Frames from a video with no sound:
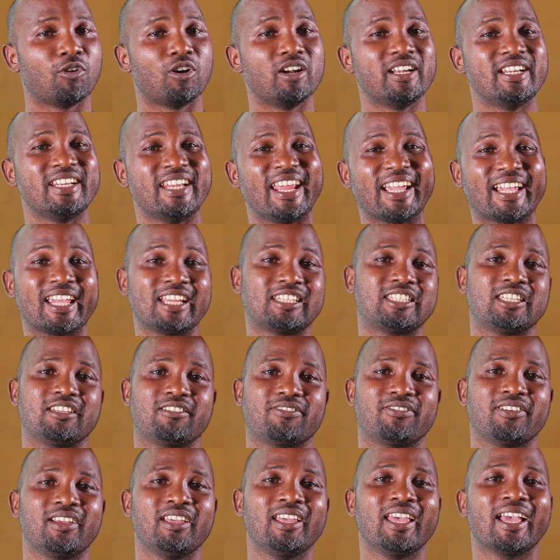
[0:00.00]
or
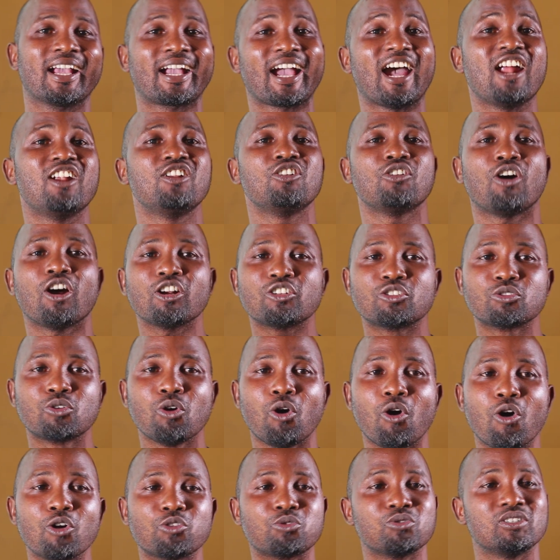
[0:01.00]
negative, cannot
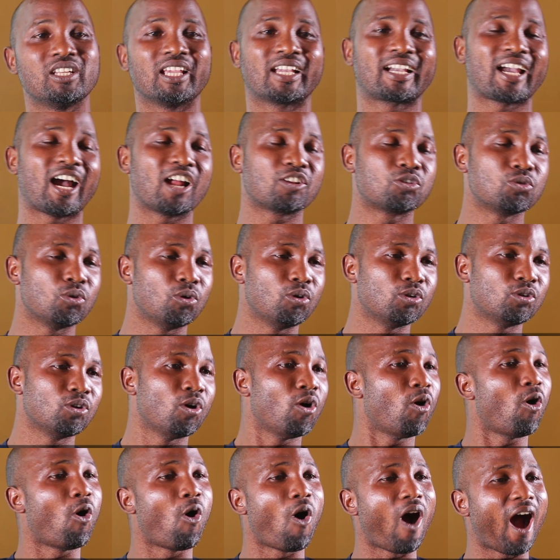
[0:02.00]
go to the cathode
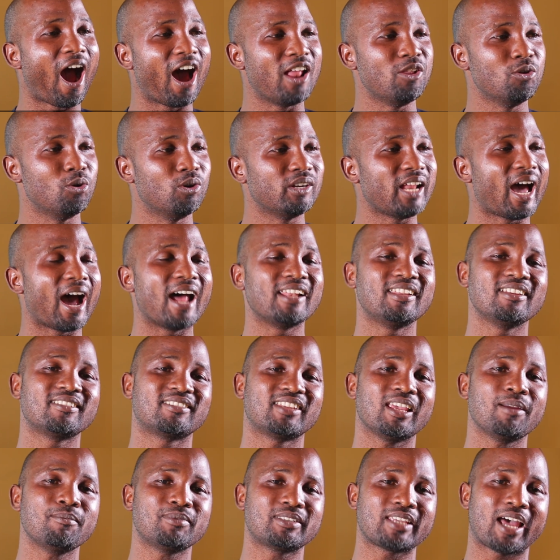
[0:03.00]
or anode at the
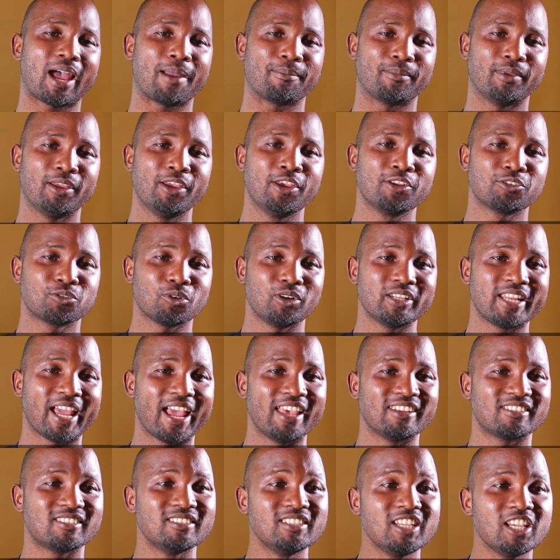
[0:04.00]
same time. So there
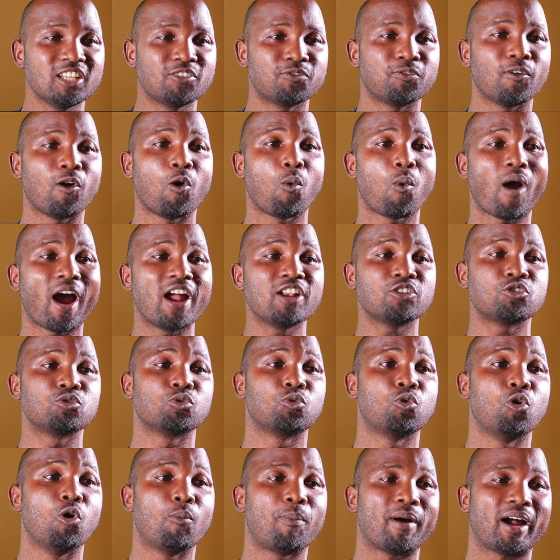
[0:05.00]
is need for one to
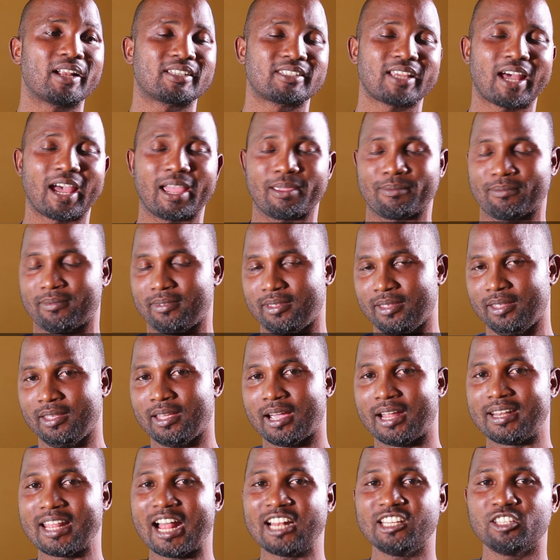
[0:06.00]
go per time.
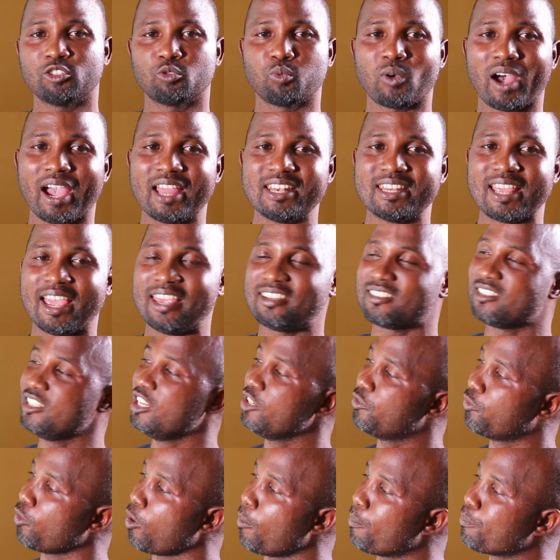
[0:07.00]
And that is why there is
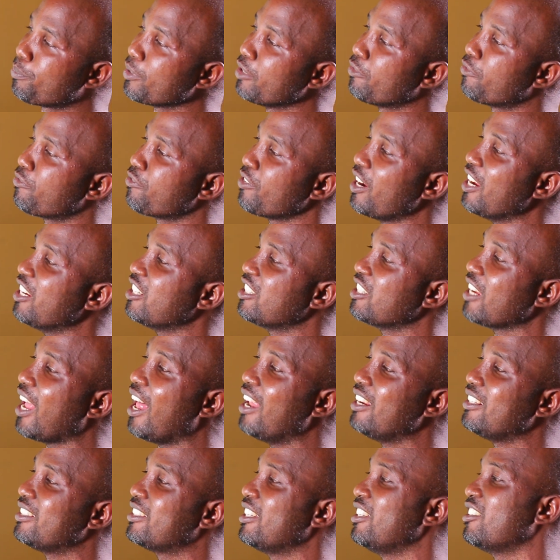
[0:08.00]
need for
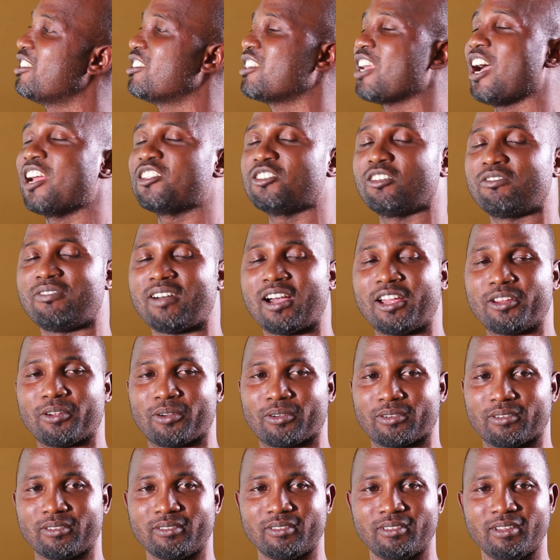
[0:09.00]
preferential discharge of
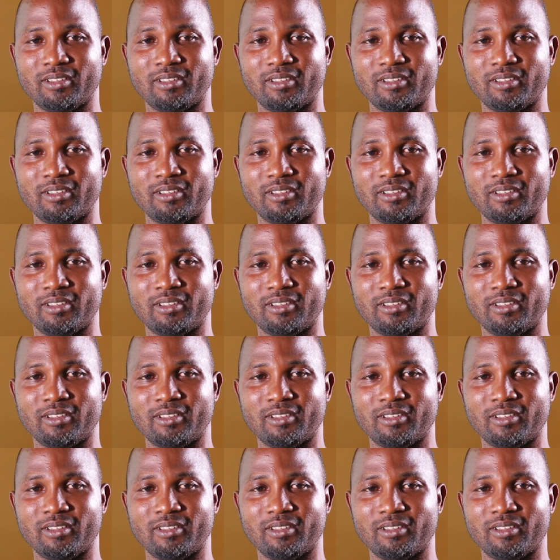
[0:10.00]
ion.